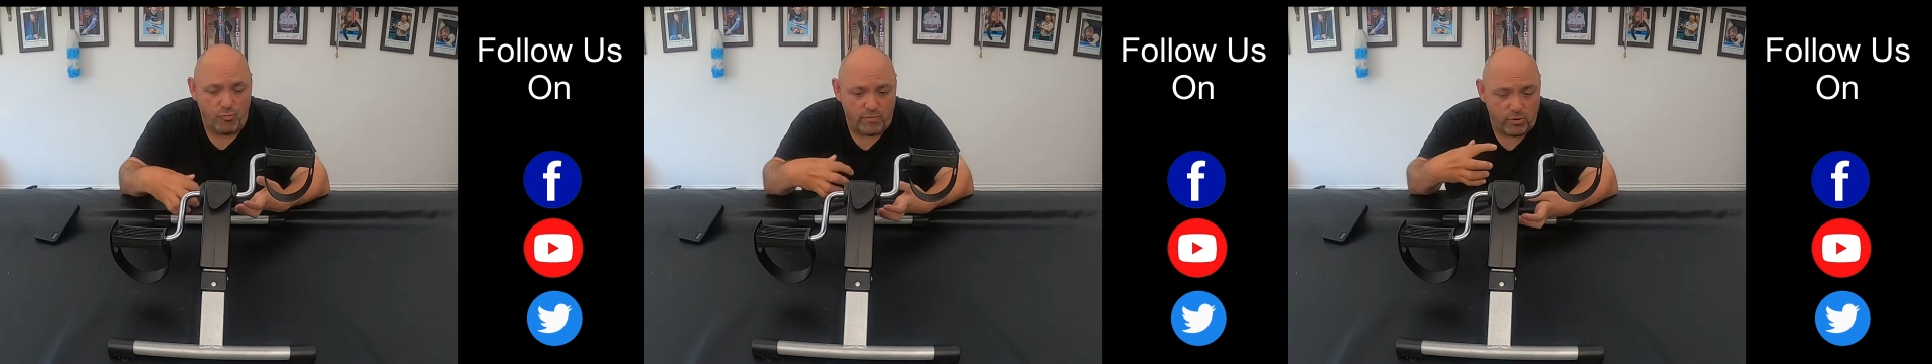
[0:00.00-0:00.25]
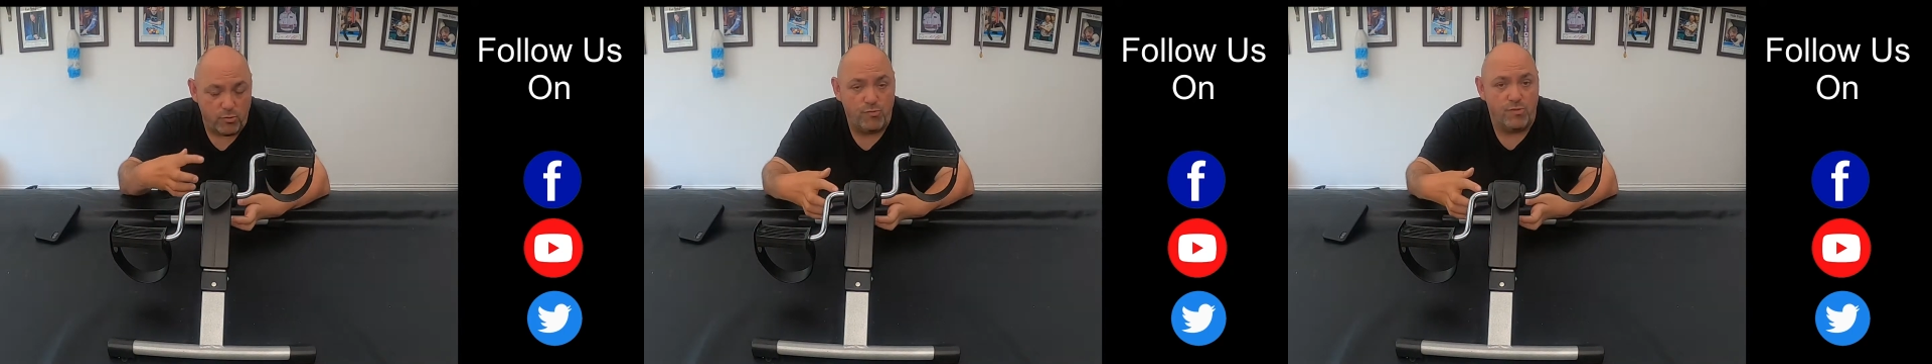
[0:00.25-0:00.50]

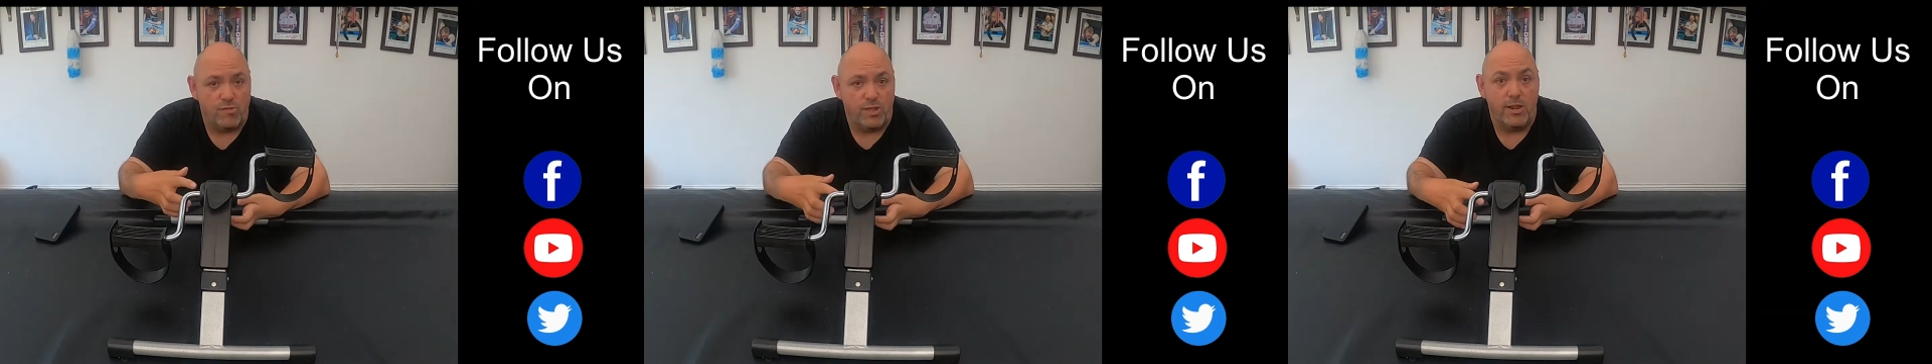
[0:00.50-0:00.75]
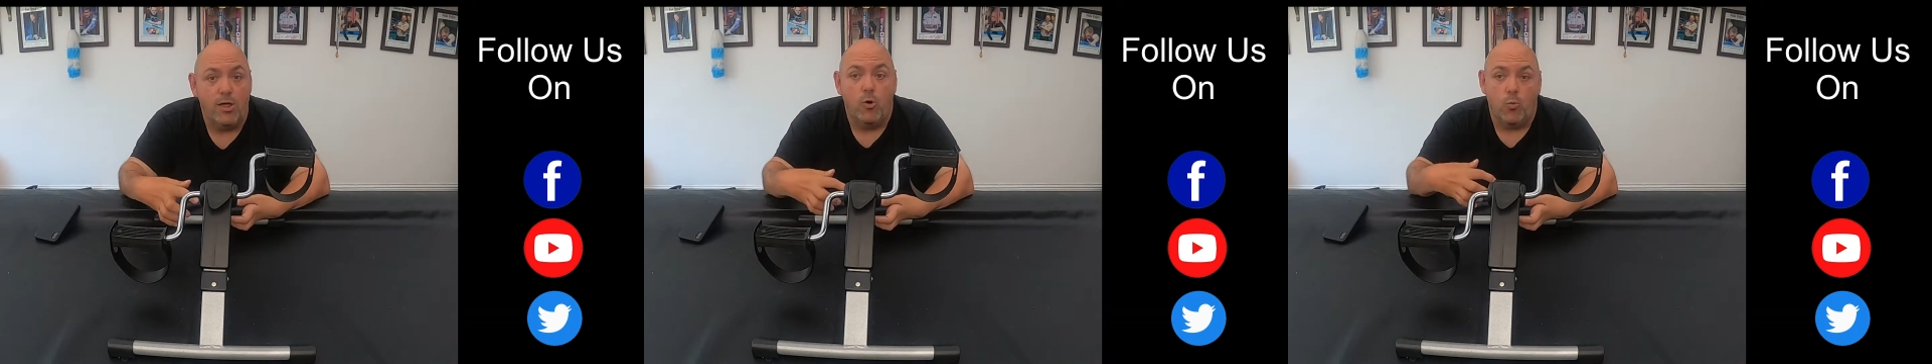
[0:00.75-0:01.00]
revolutions in
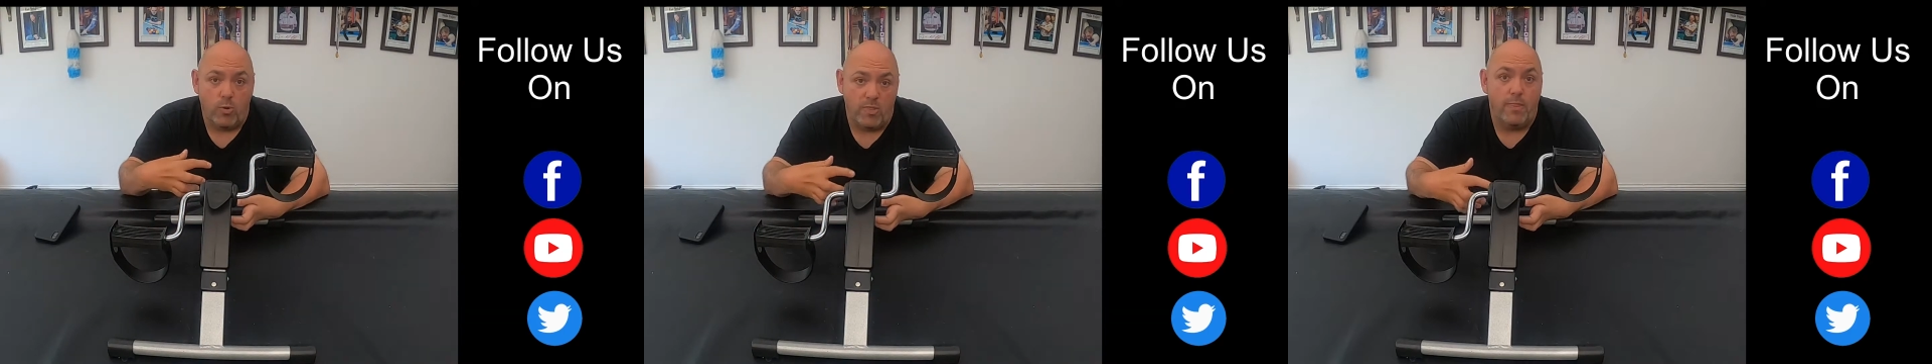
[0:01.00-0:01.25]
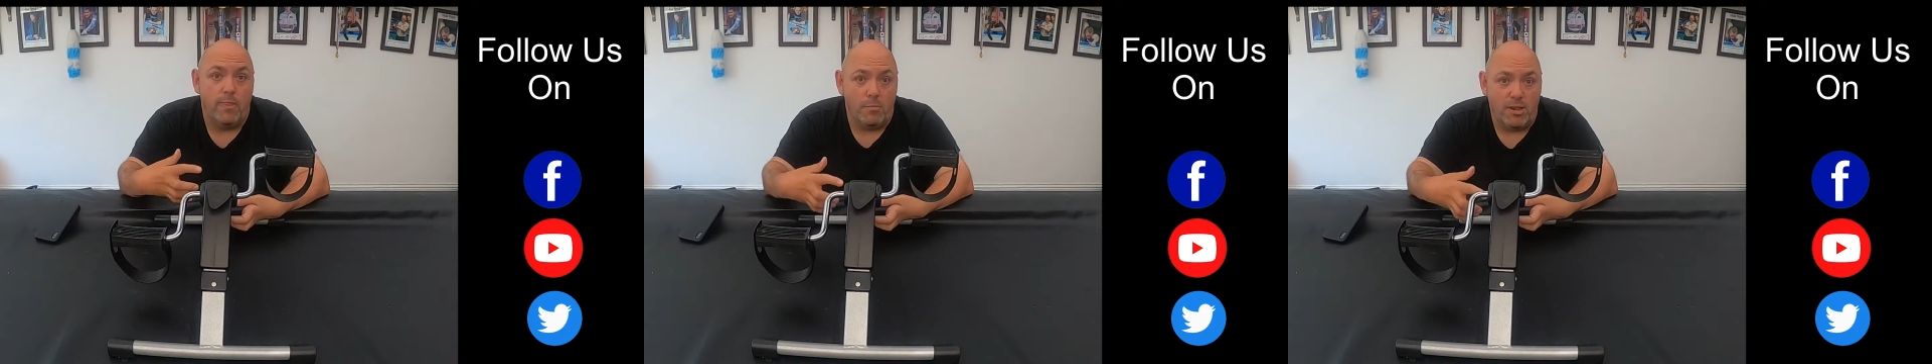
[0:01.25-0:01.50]

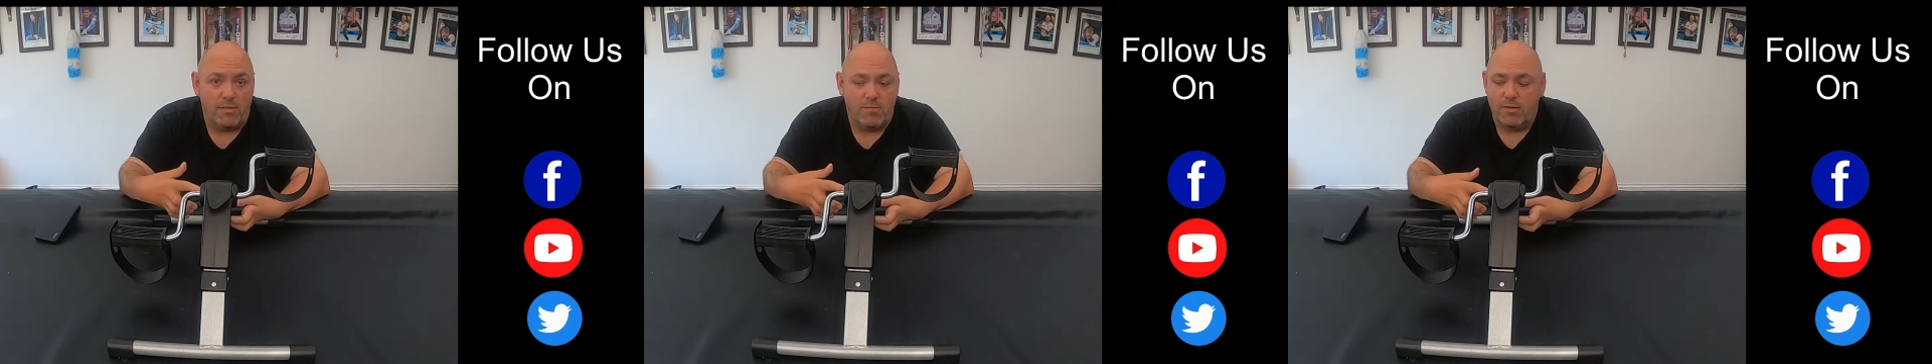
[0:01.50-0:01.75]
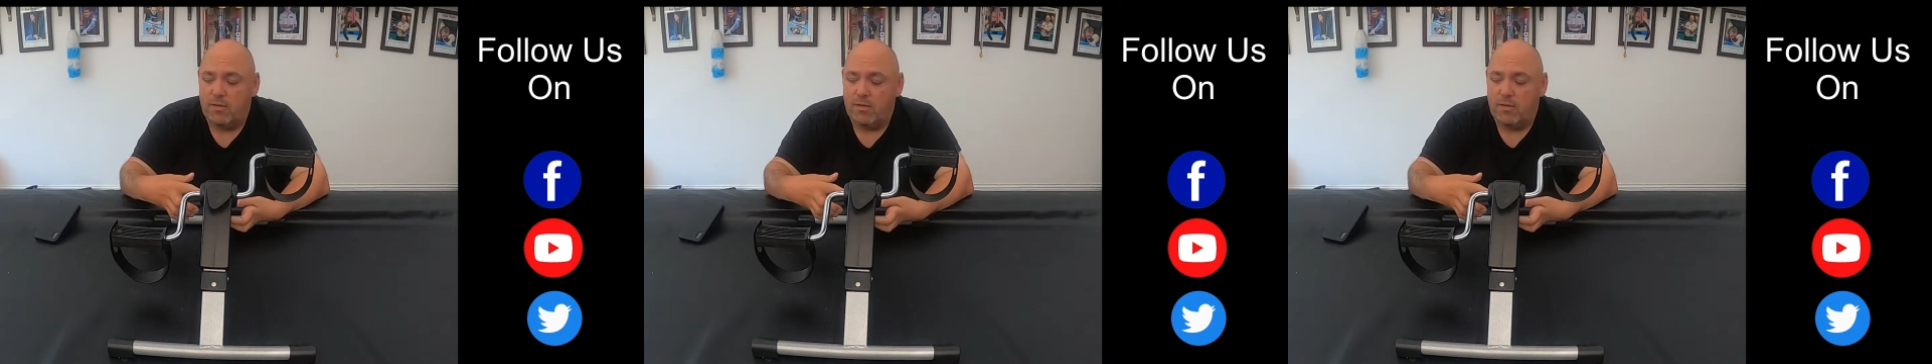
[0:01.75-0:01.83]
within the minute.